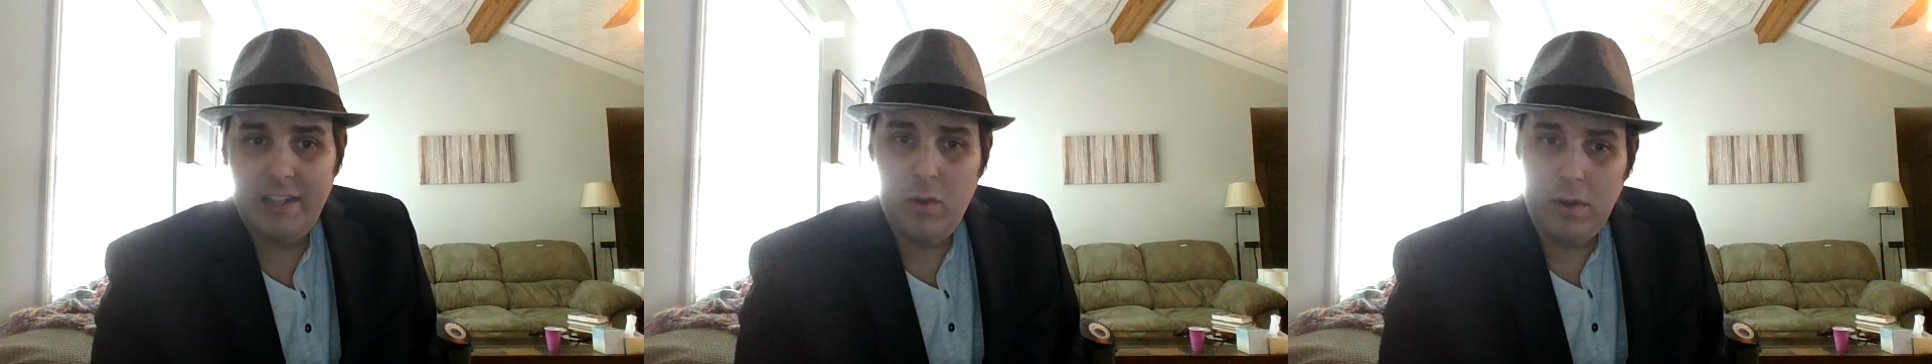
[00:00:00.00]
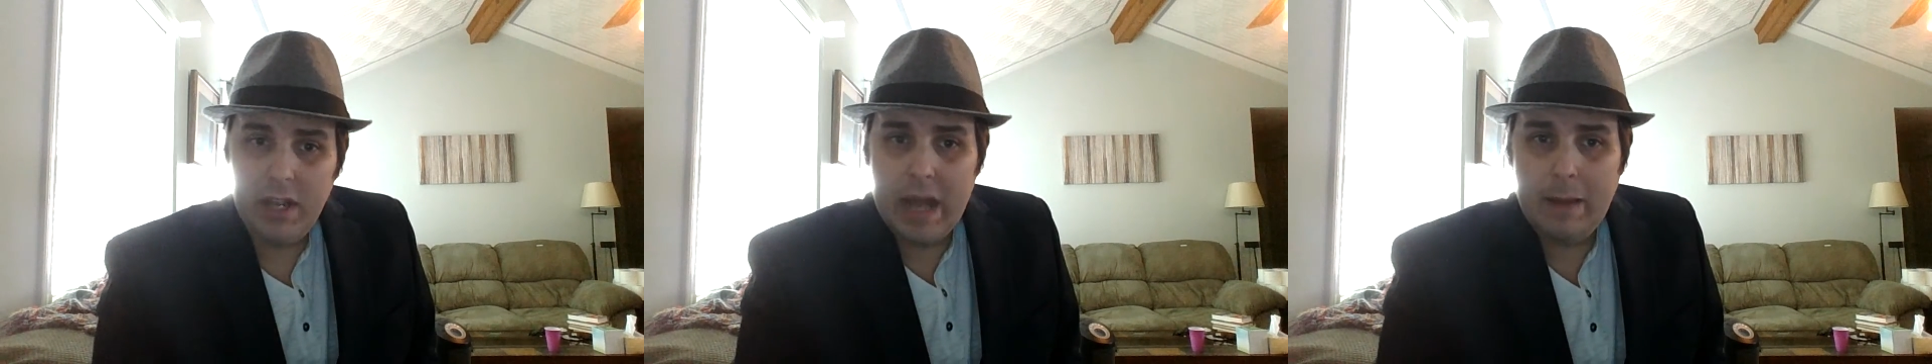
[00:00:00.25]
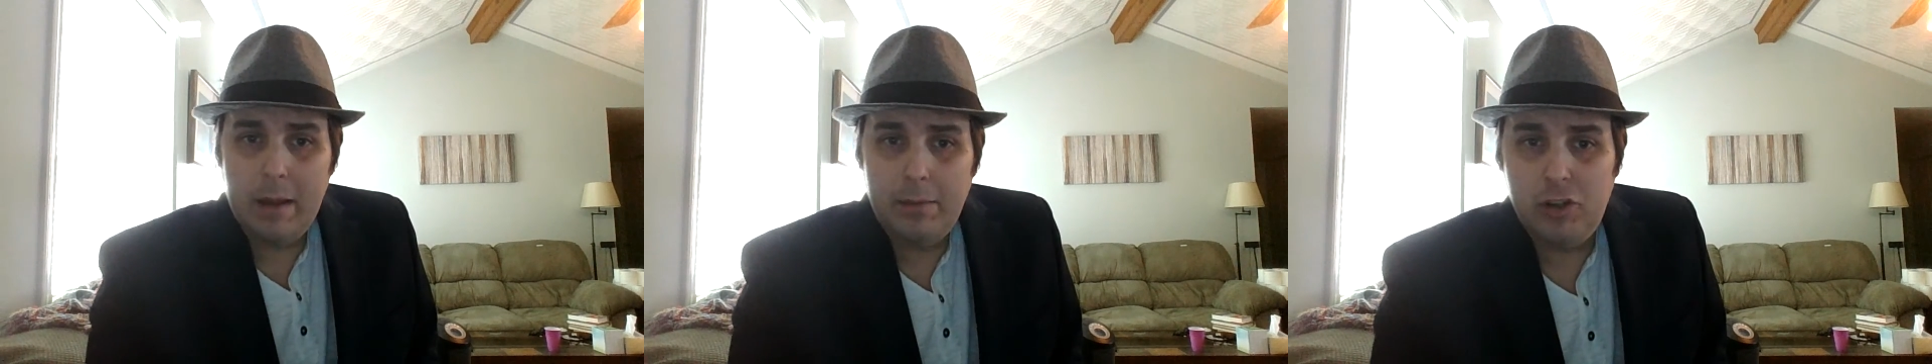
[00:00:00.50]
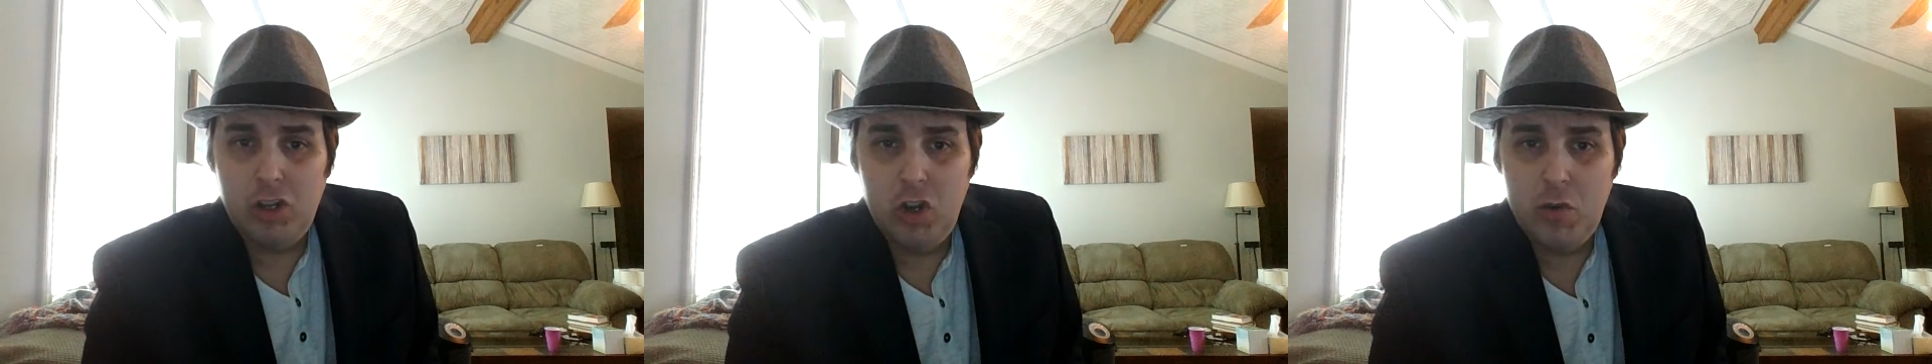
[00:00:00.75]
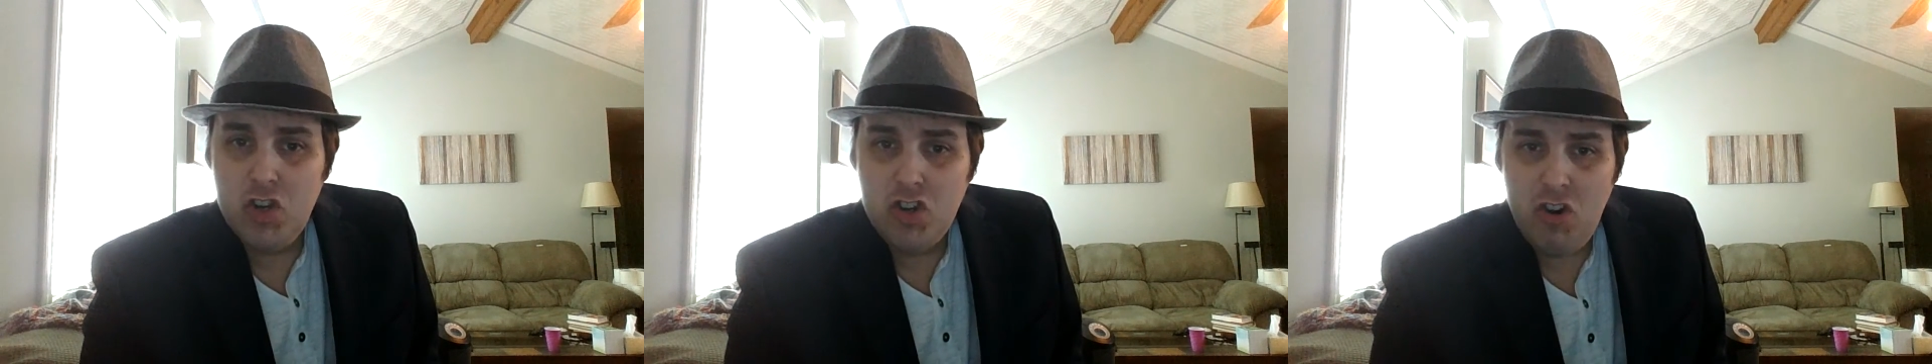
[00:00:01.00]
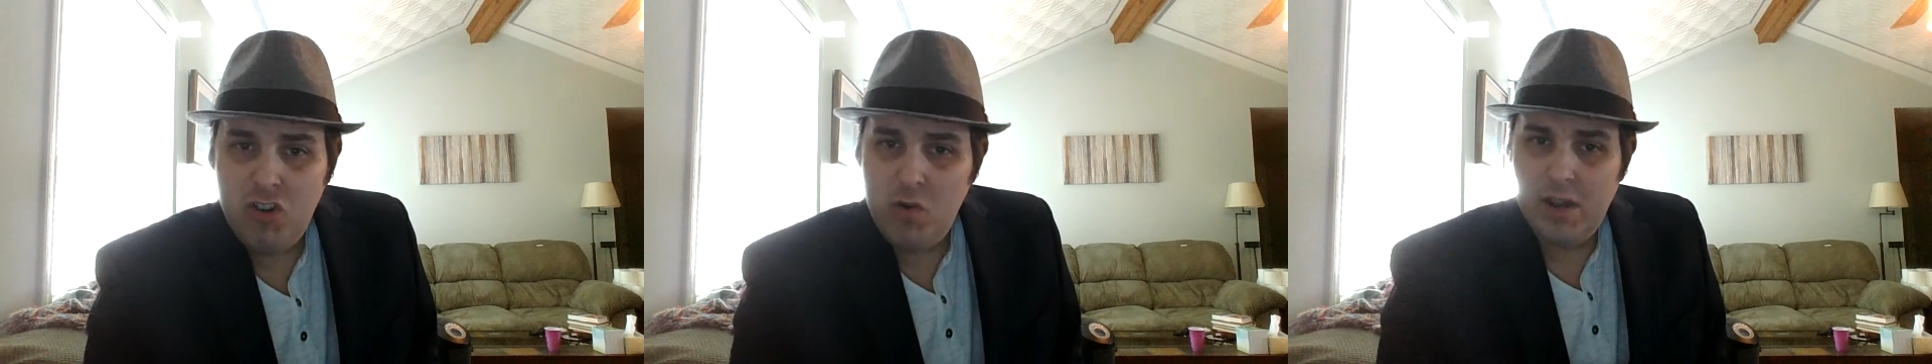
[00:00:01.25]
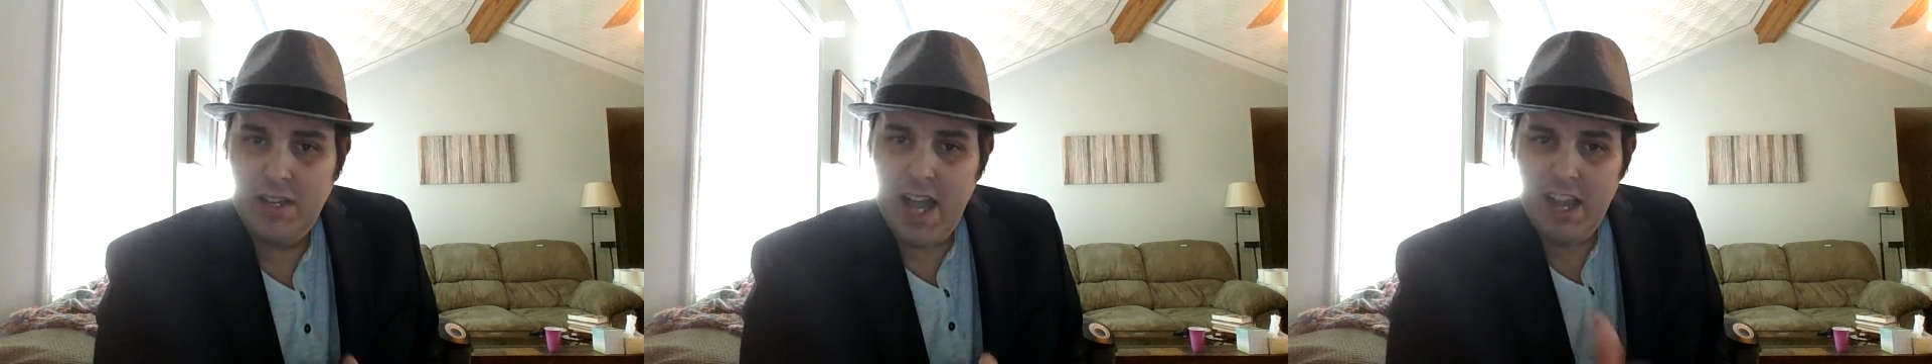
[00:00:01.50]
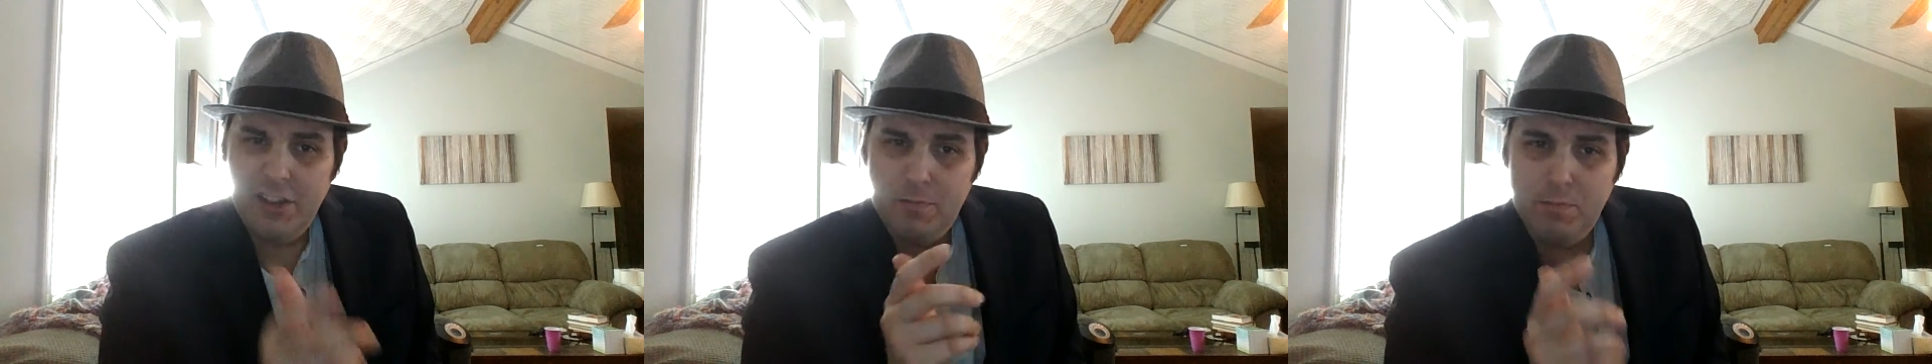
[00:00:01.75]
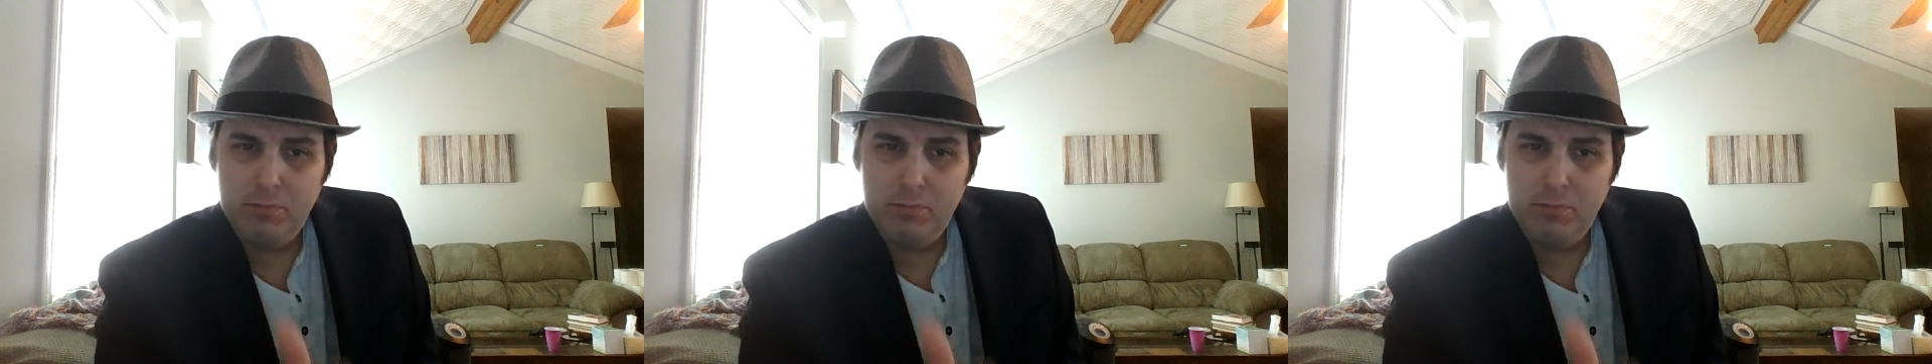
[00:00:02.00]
going to come up to you and show you a nice